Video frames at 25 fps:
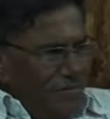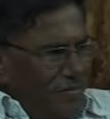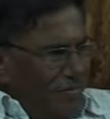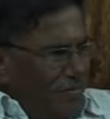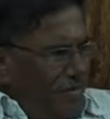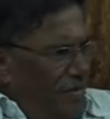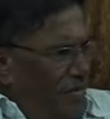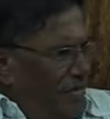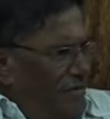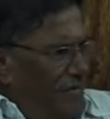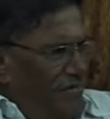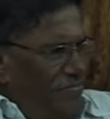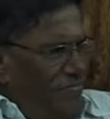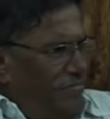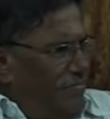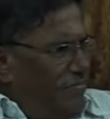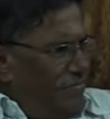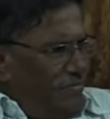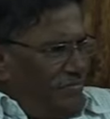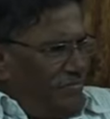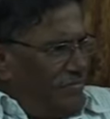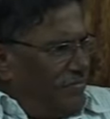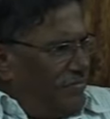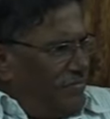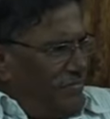No.
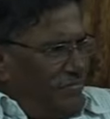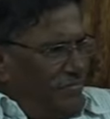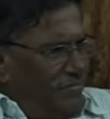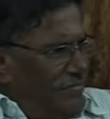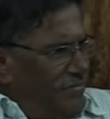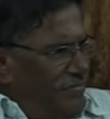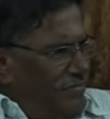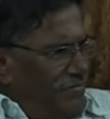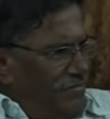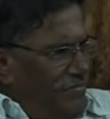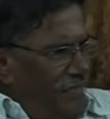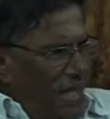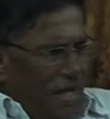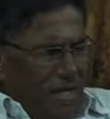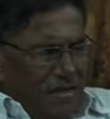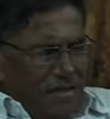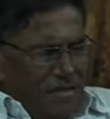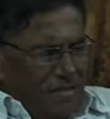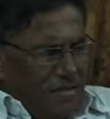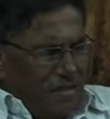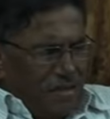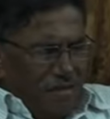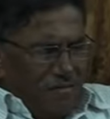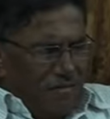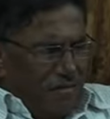Man
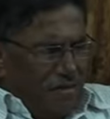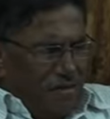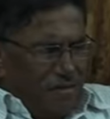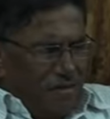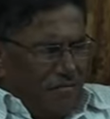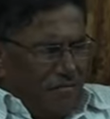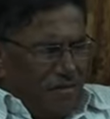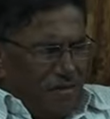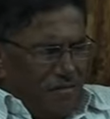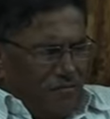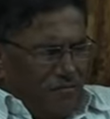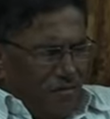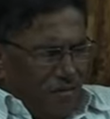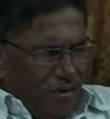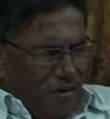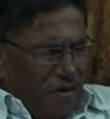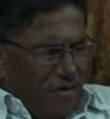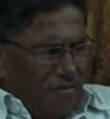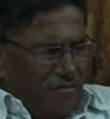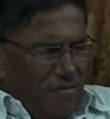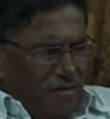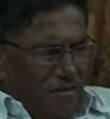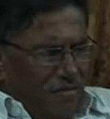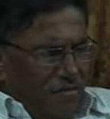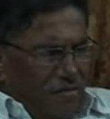is never given a
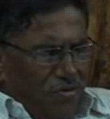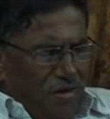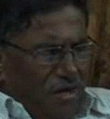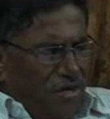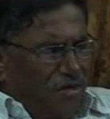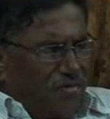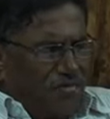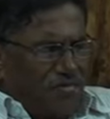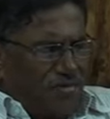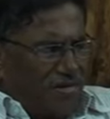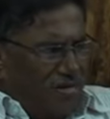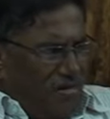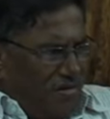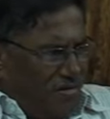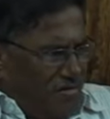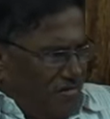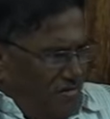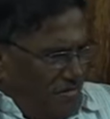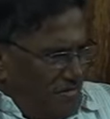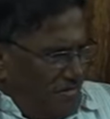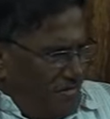freedom to do any sin.